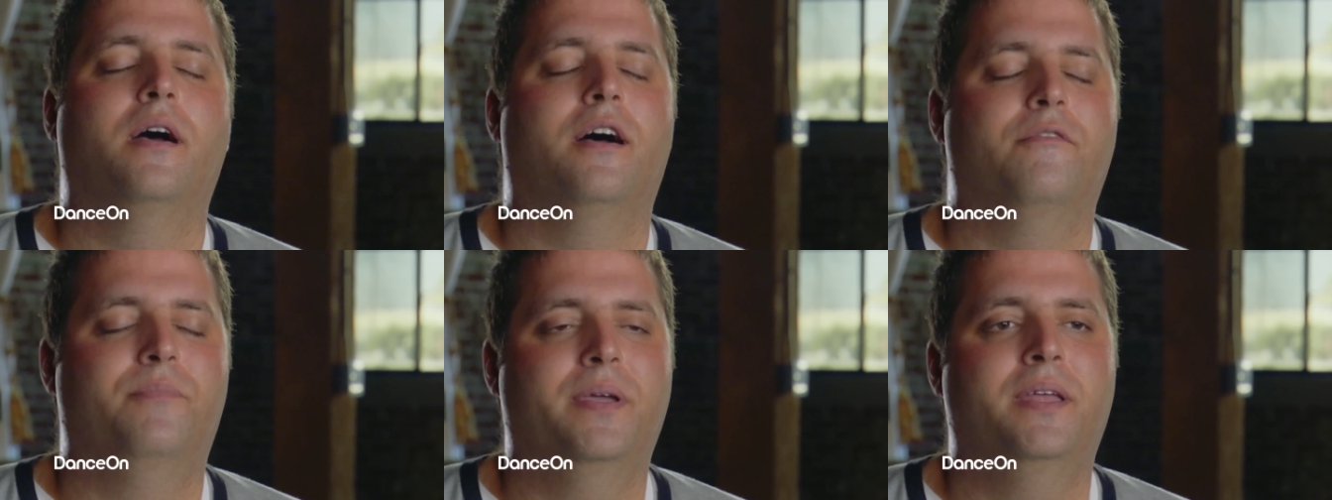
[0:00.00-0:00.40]

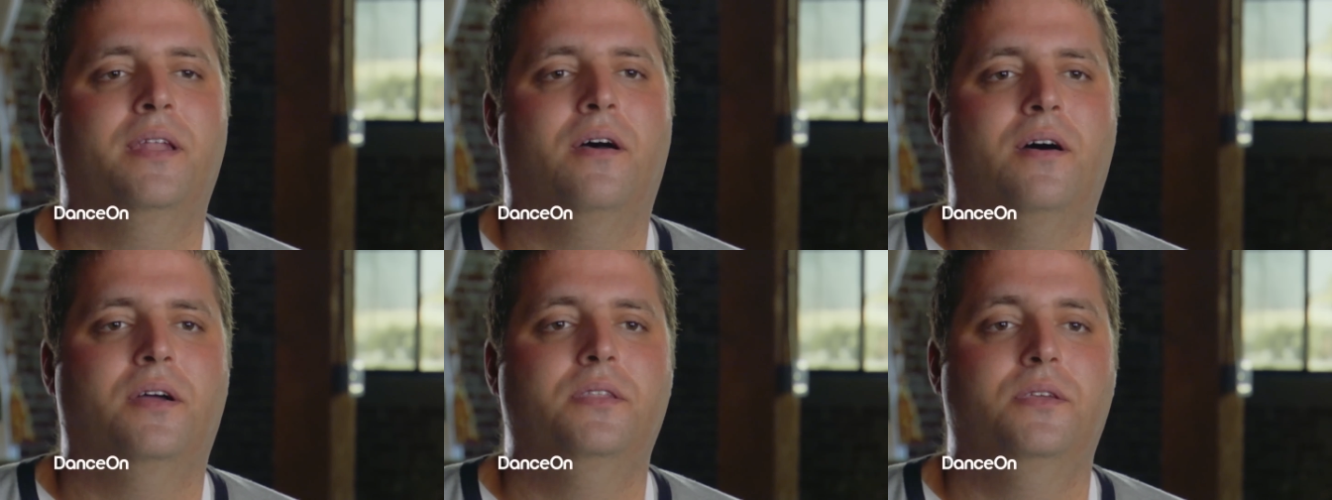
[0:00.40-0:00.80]
I've been
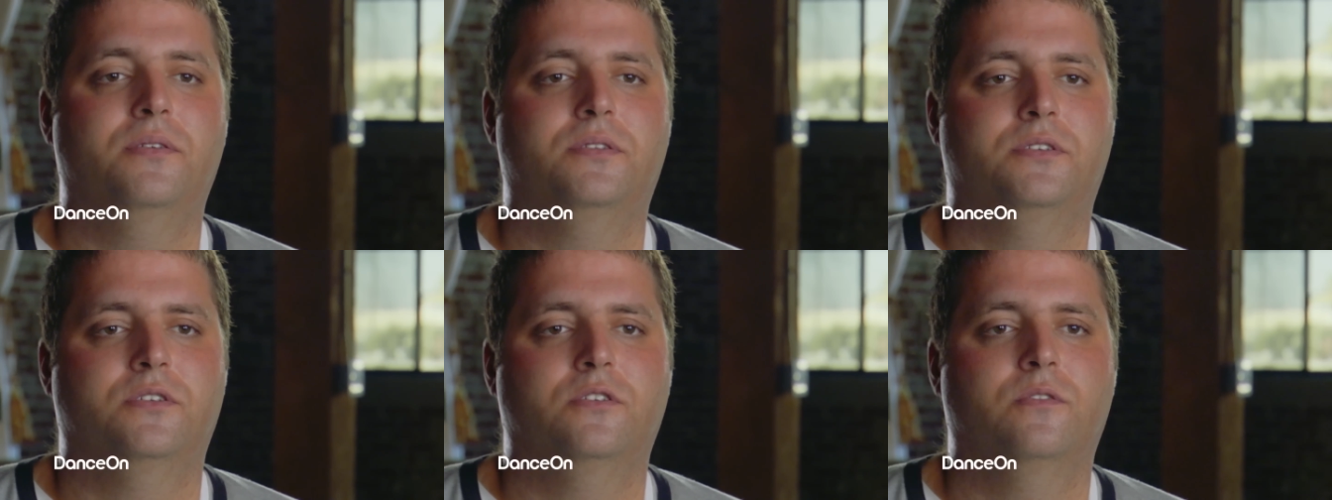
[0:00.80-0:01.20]
on
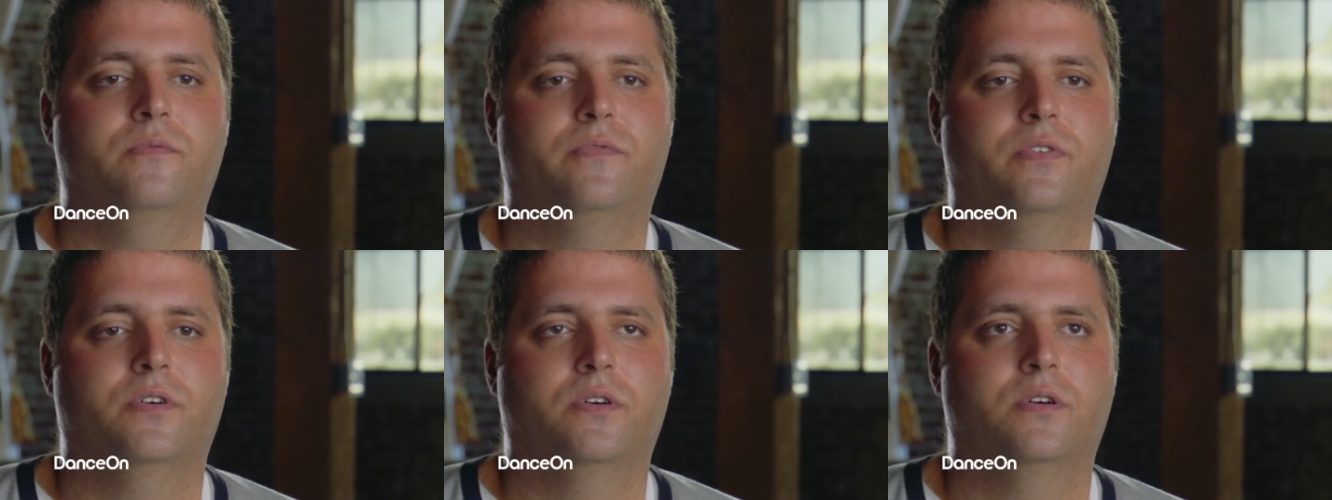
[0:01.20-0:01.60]
YouTube
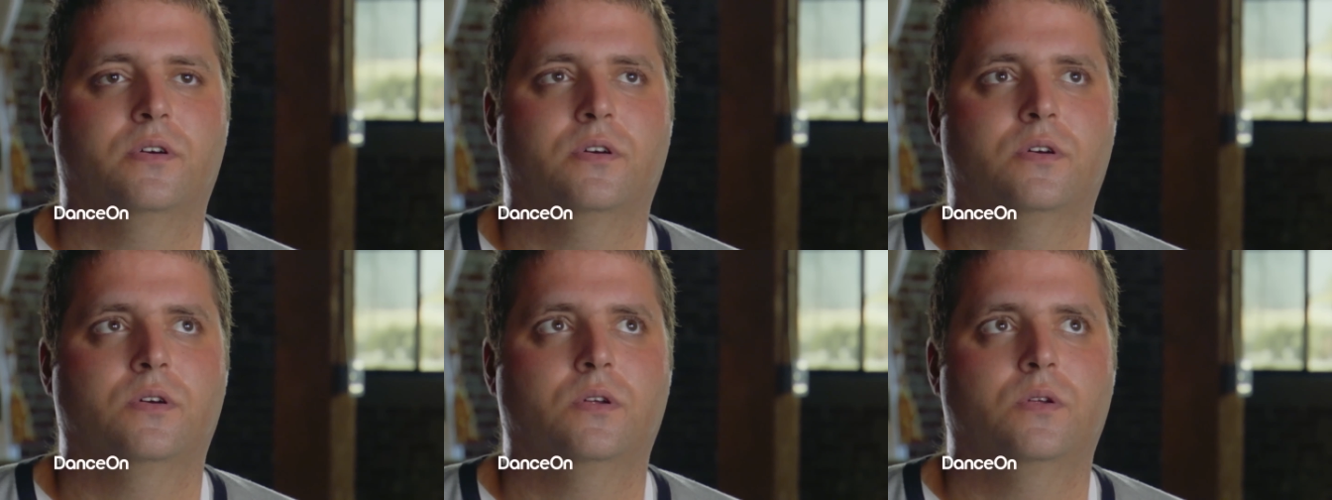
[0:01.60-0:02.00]

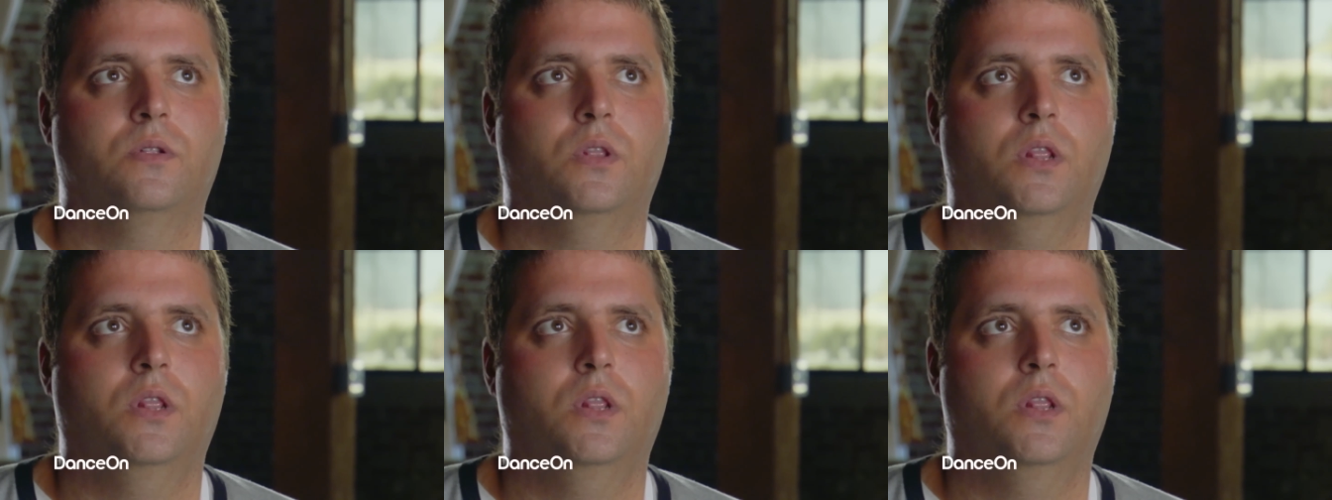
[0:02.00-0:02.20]
for